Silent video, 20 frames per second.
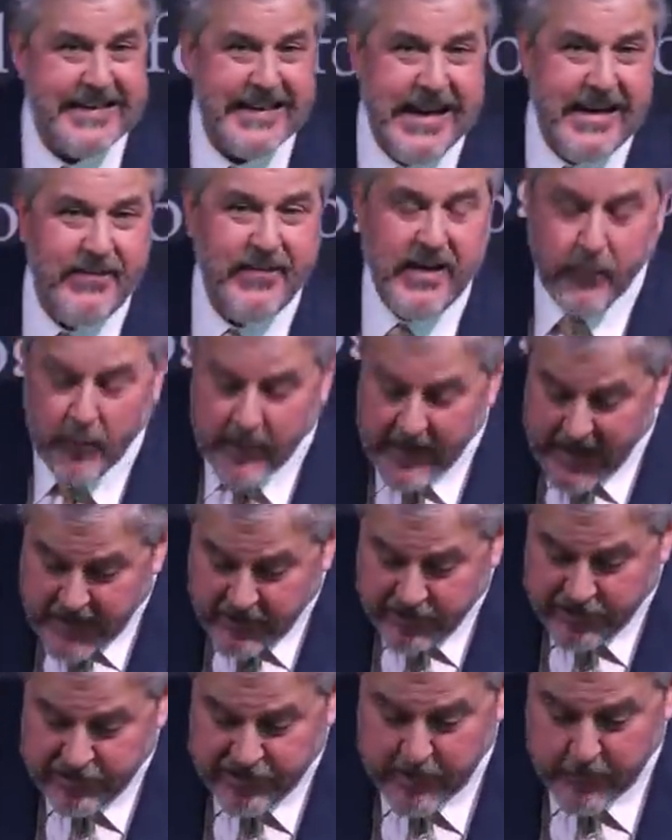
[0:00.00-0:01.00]
saving
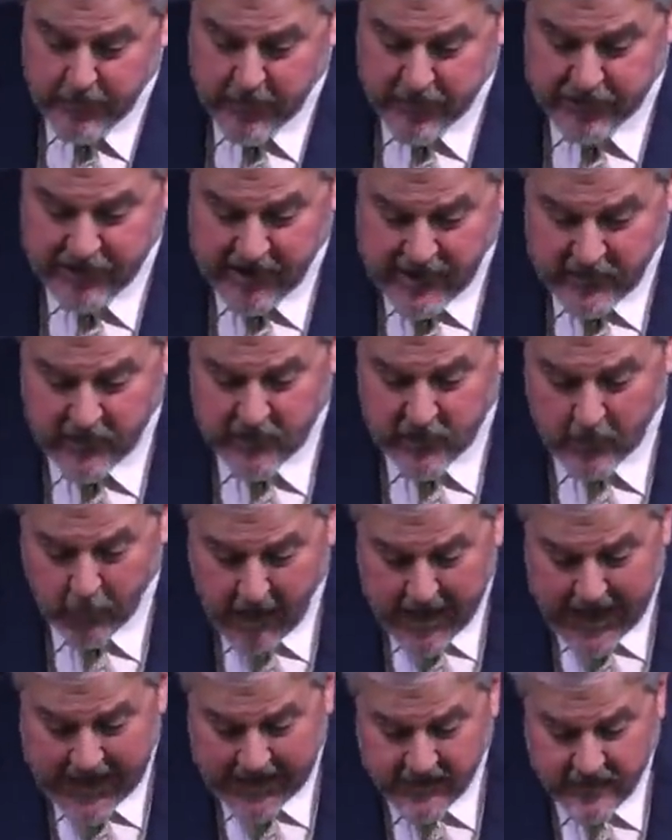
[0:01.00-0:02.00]
relationship with Jesus
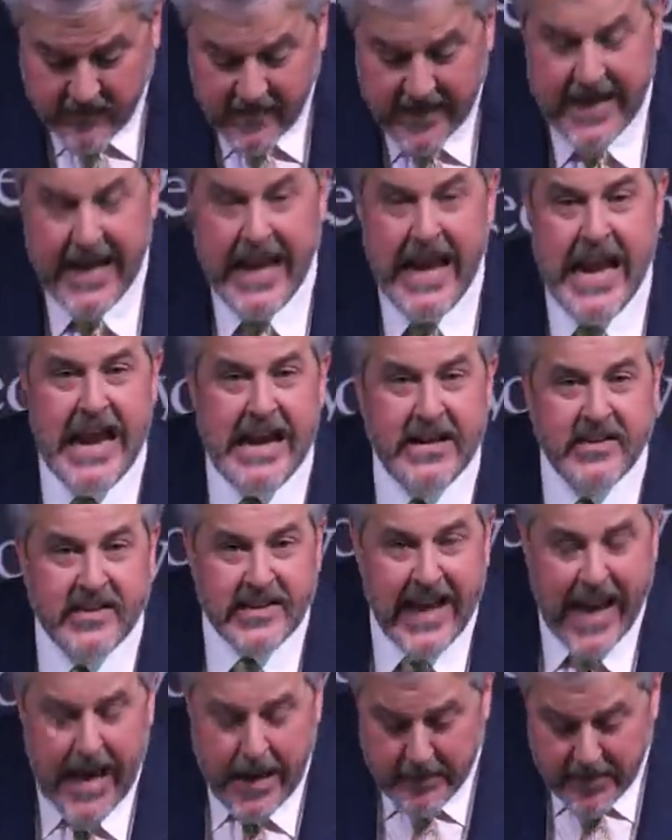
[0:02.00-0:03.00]
Christ.
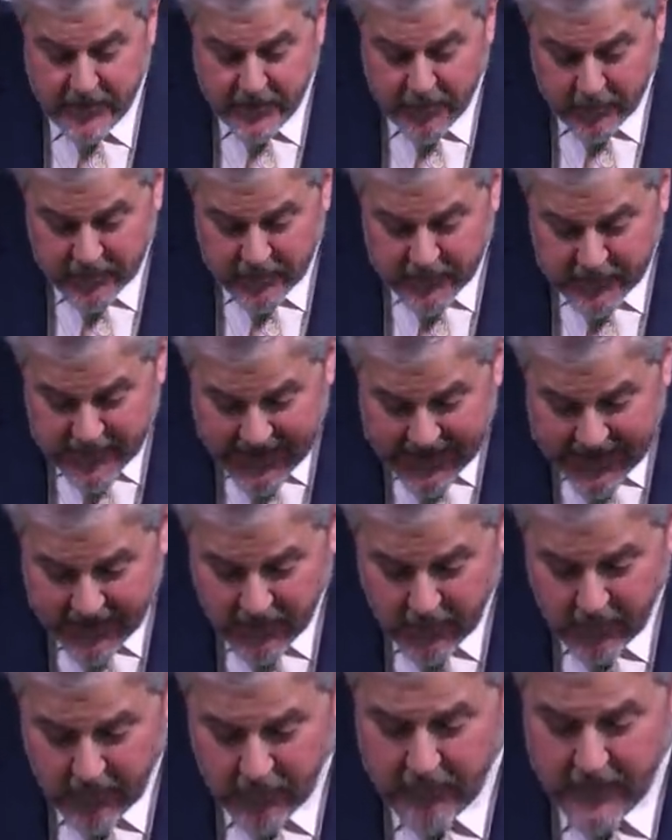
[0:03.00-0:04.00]
Examine
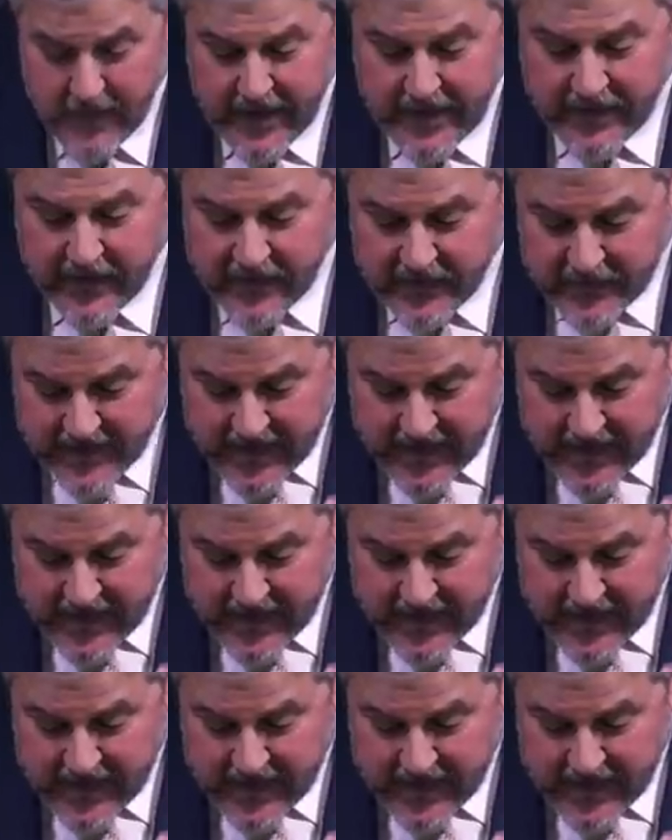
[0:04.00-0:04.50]
yourself to